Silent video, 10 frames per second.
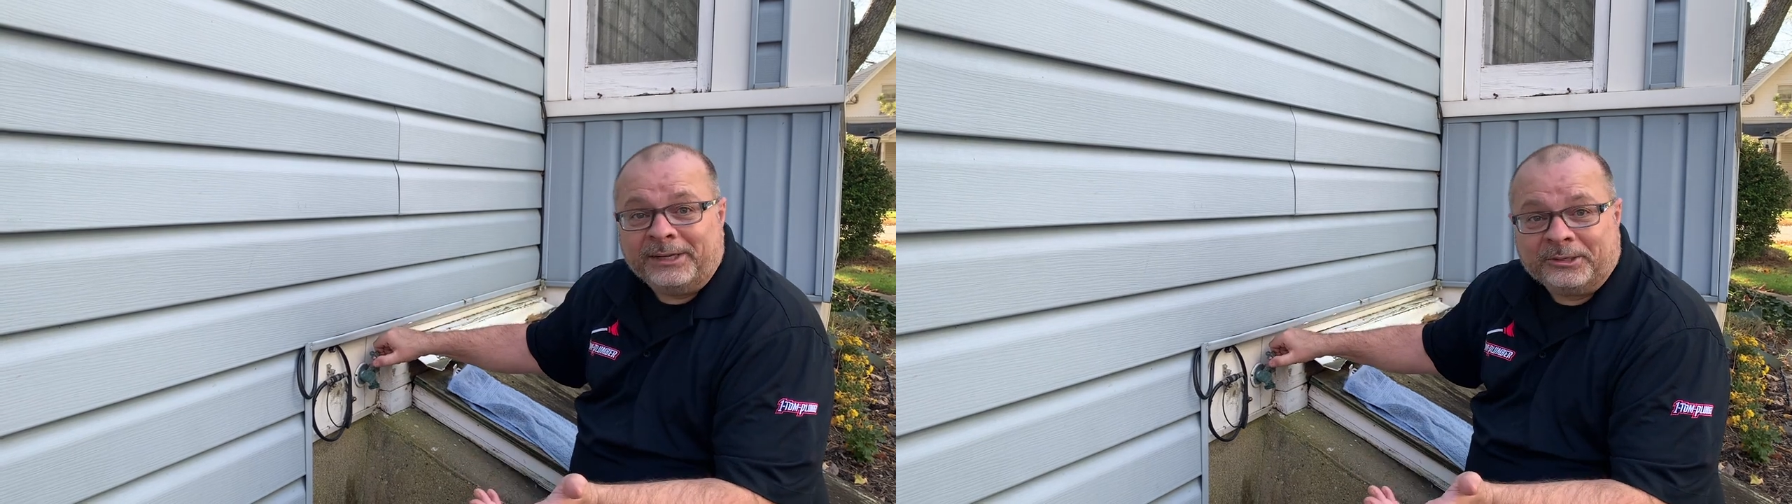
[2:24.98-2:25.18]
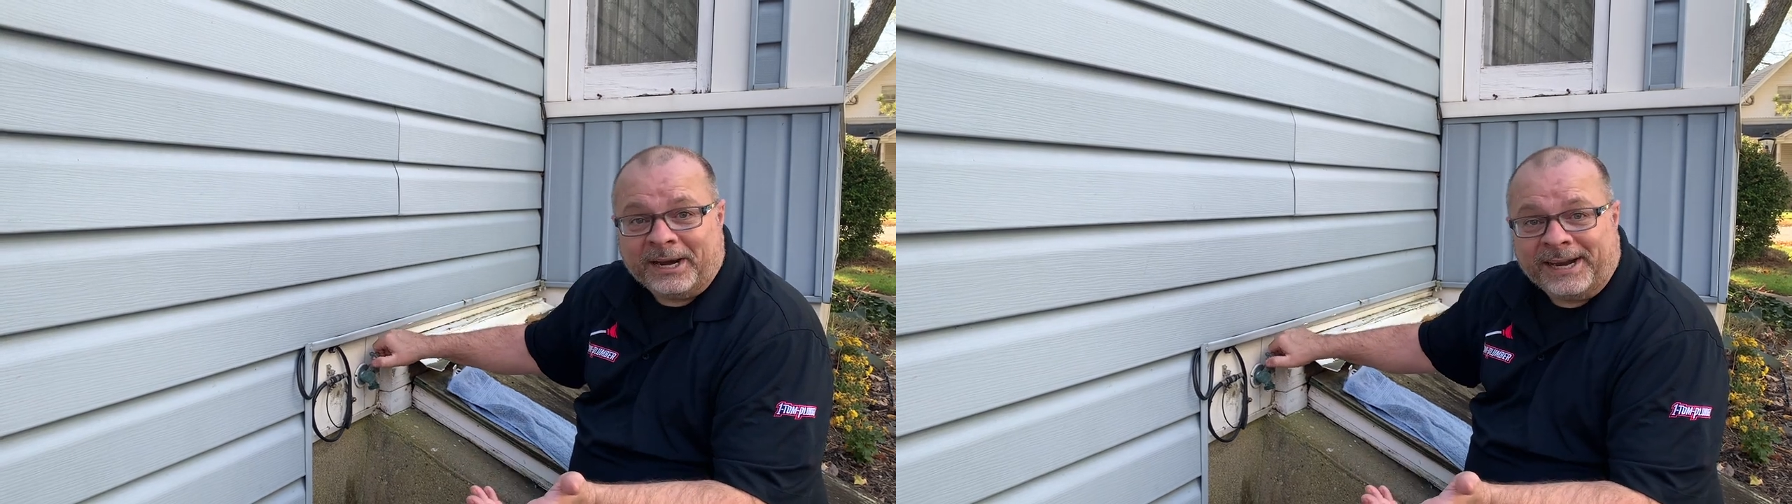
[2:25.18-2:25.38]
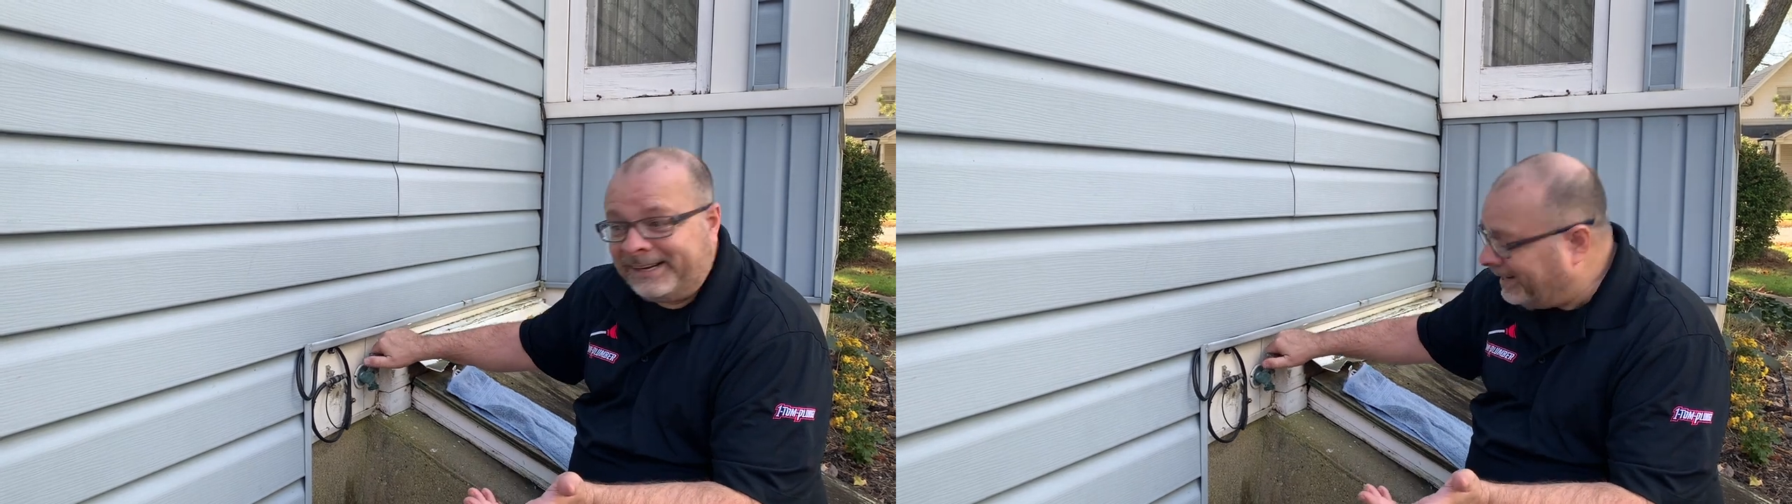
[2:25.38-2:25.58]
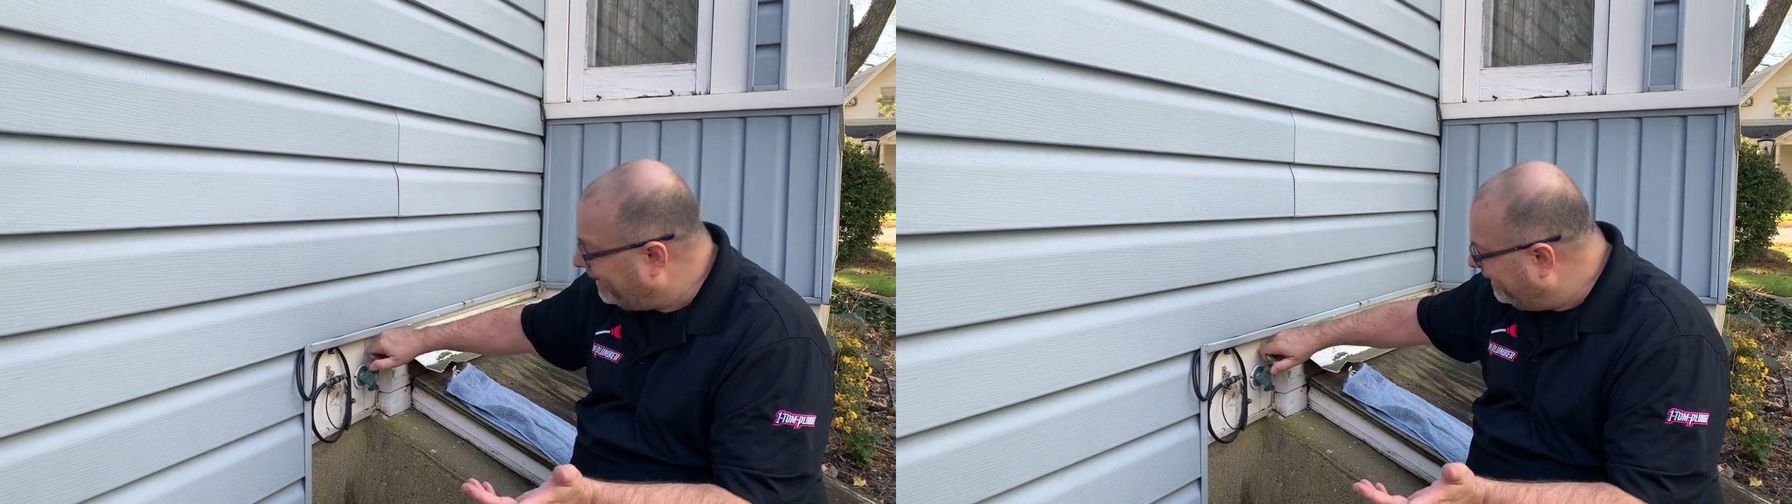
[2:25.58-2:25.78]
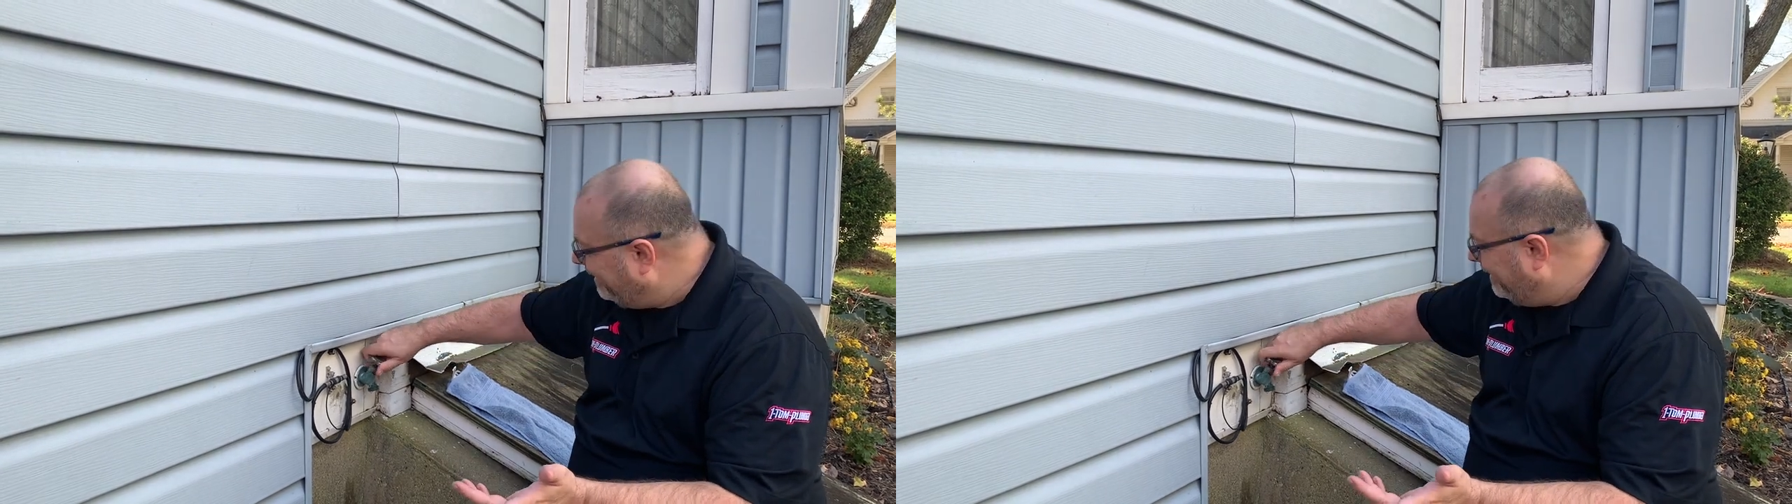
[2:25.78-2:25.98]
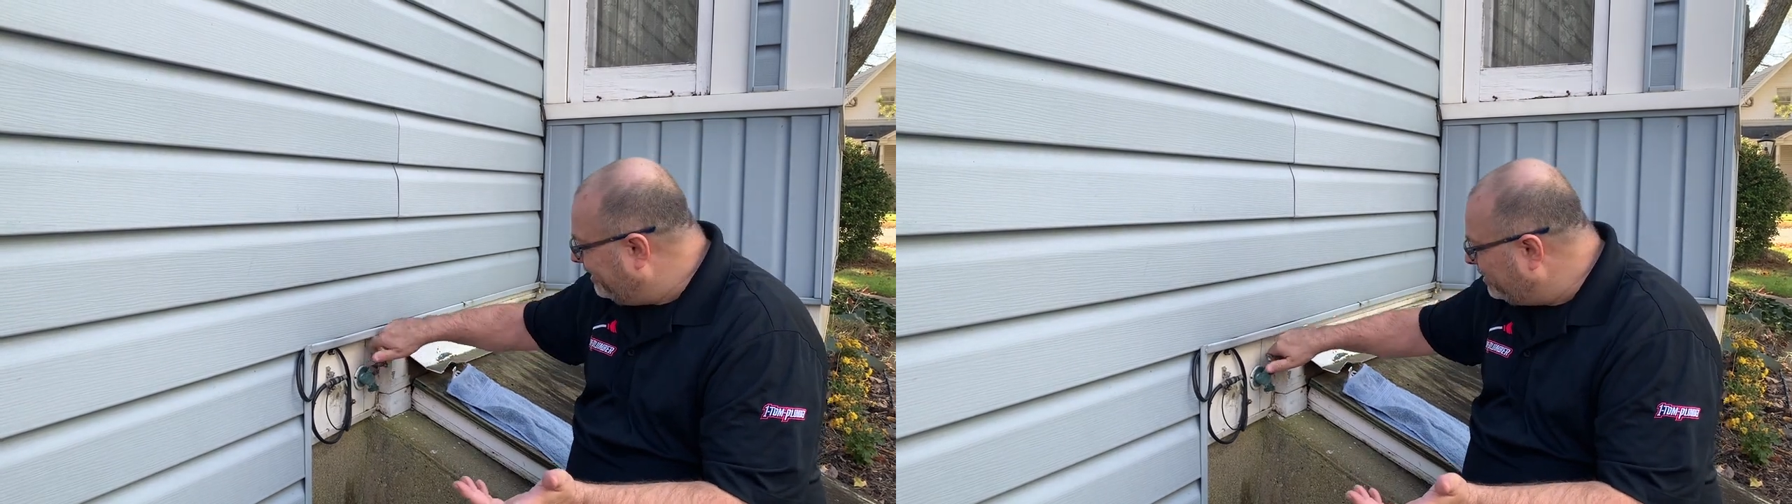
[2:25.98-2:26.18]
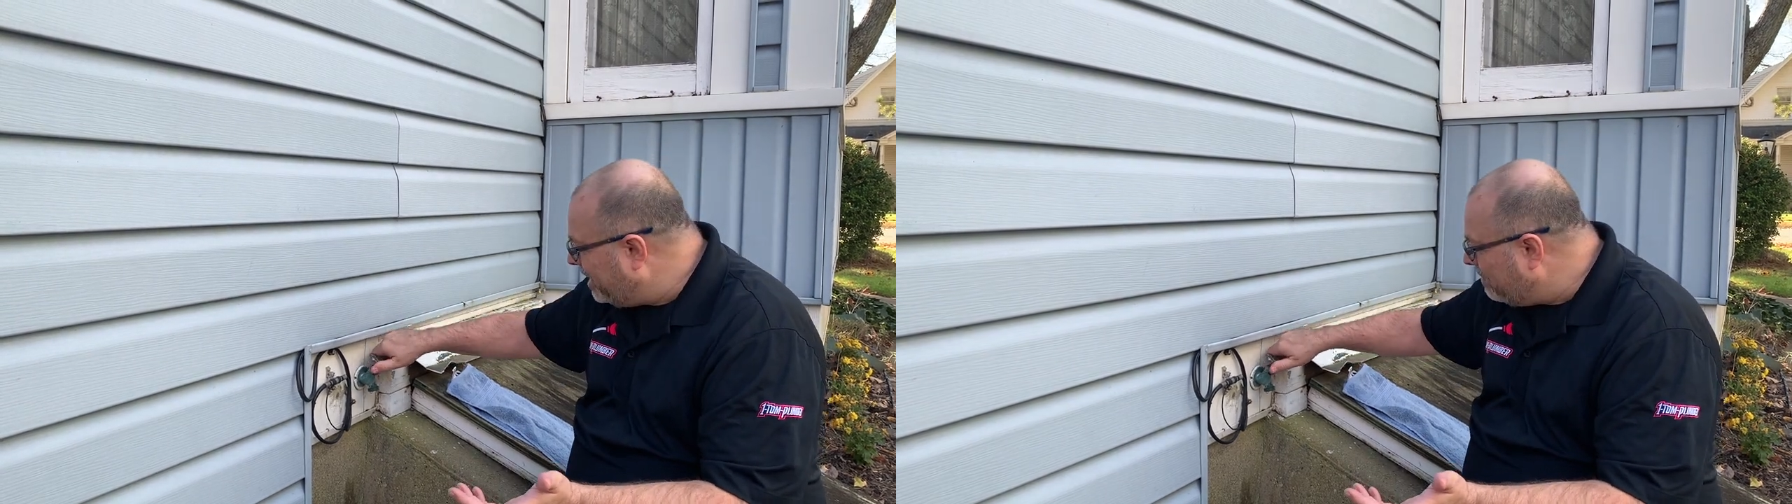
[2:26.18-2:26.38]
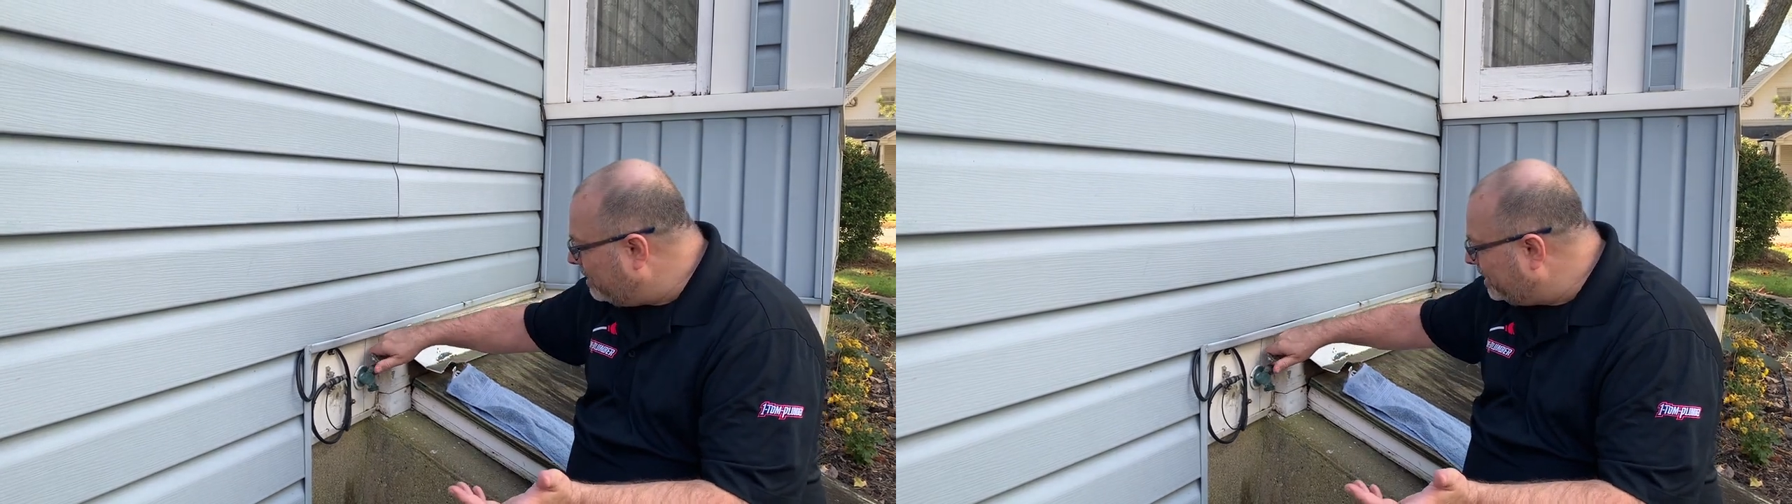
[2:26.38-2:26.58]
drained. There's
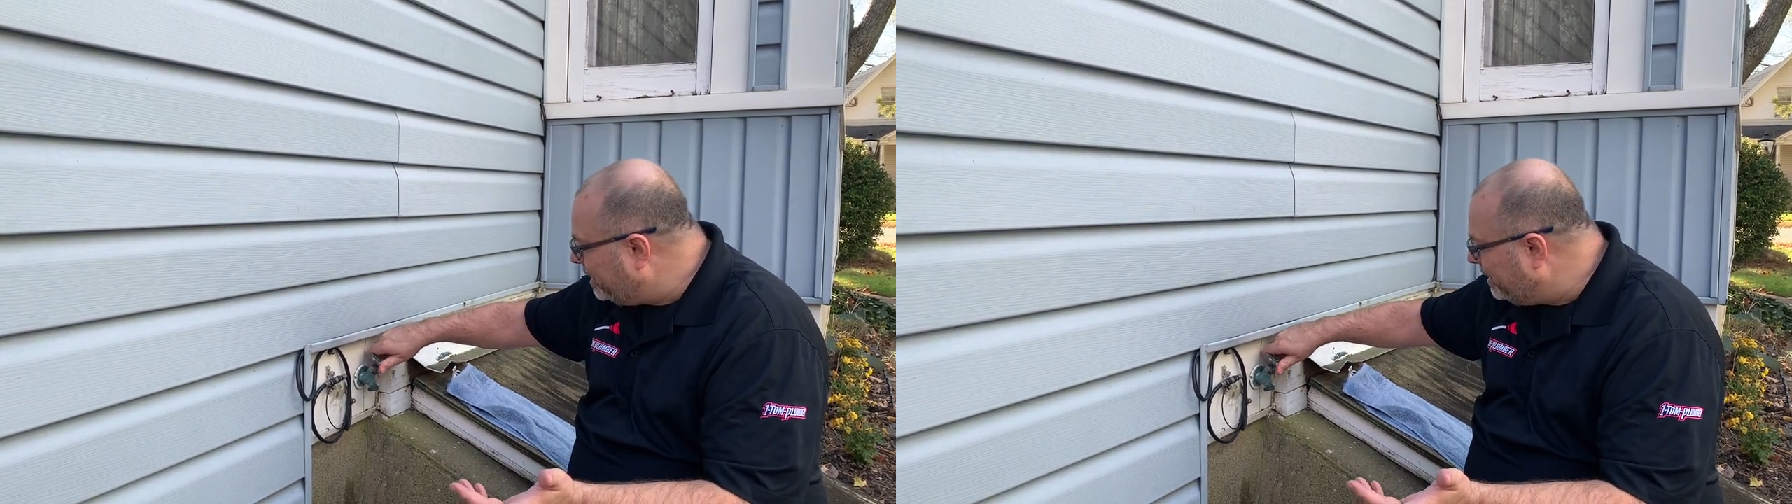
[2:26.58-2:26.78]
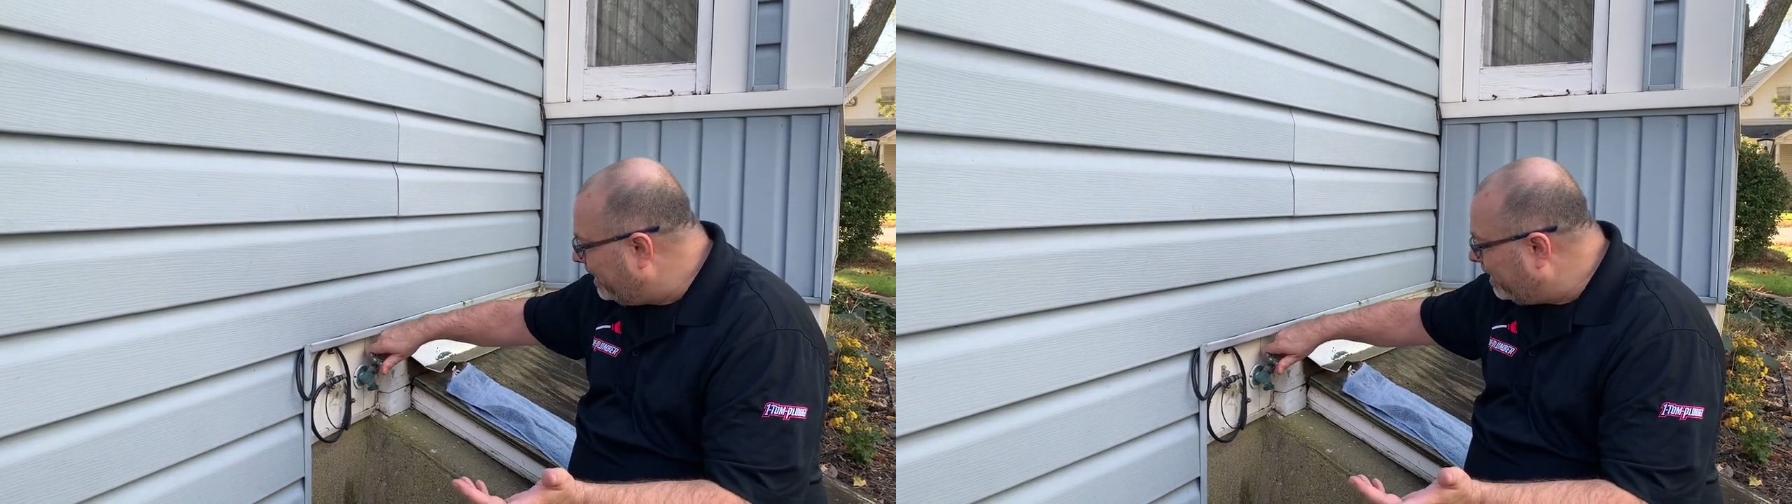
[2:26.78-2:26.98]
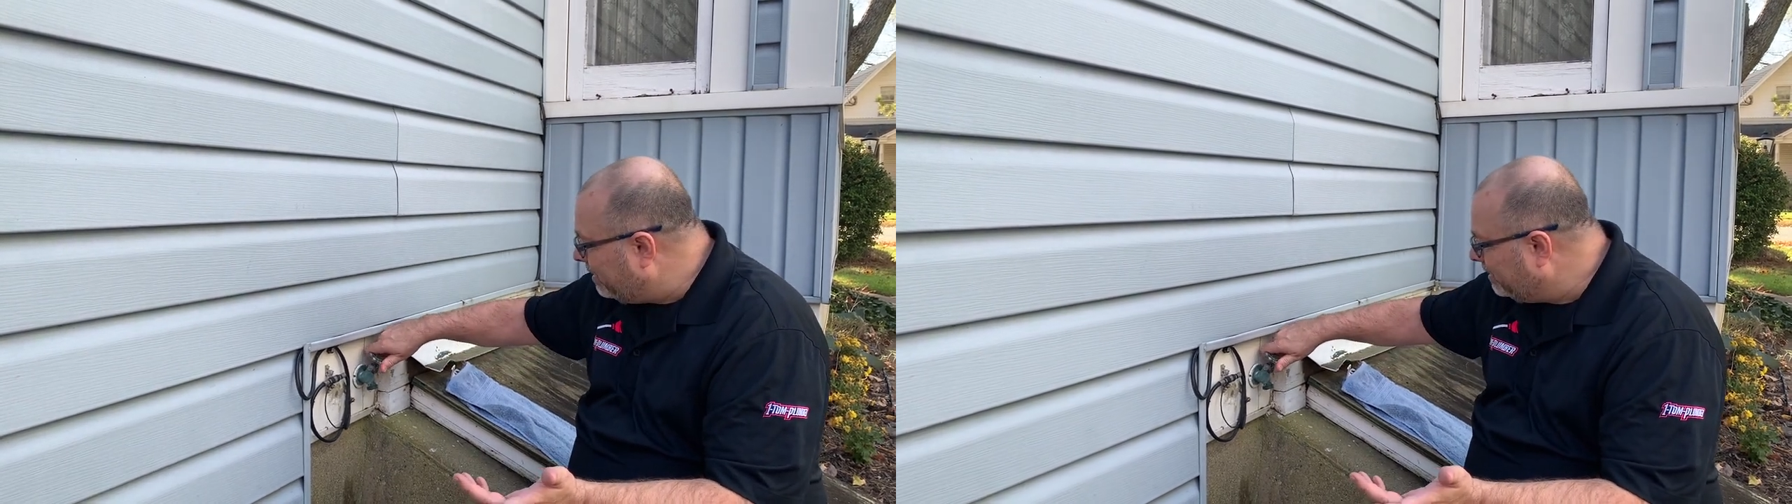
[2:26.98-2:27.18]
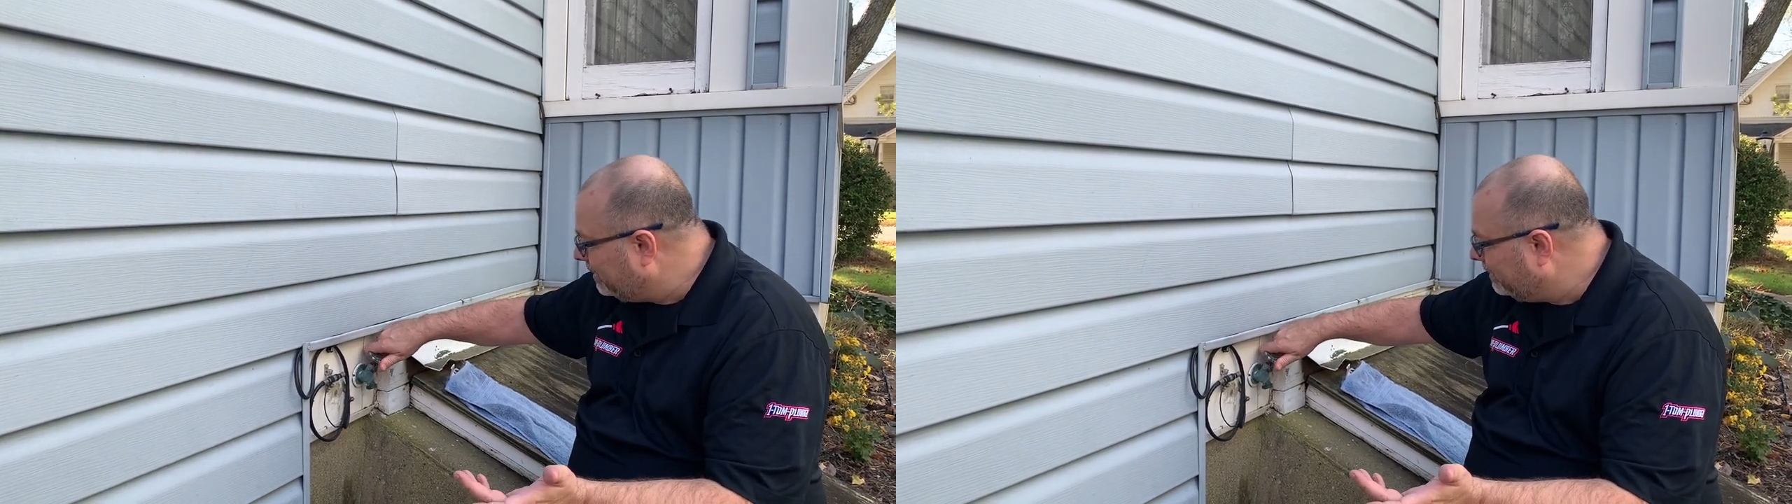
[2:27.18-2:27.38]
not much in there